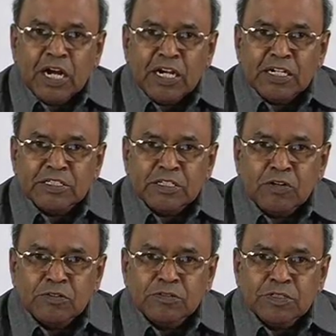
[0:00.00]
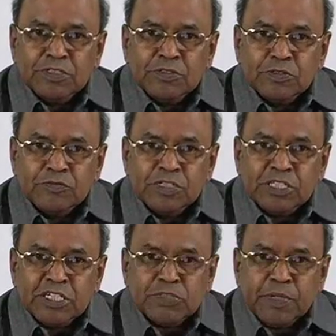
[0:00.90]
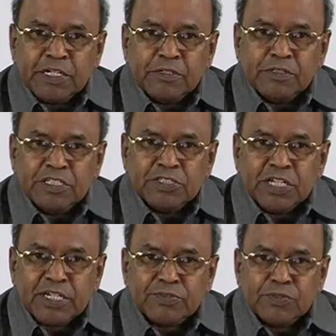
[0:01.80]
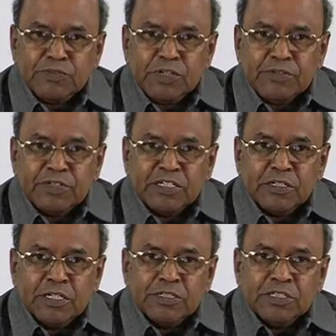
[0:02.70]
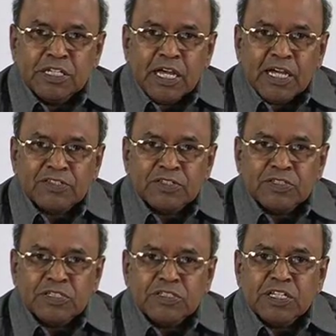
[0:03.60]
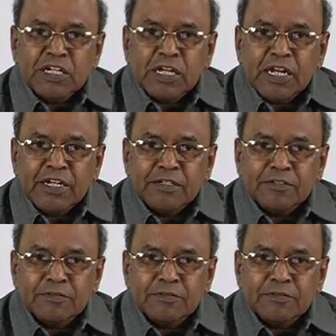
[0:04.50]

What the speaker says: and now with respect to this X1, Y1 the axis is inclined.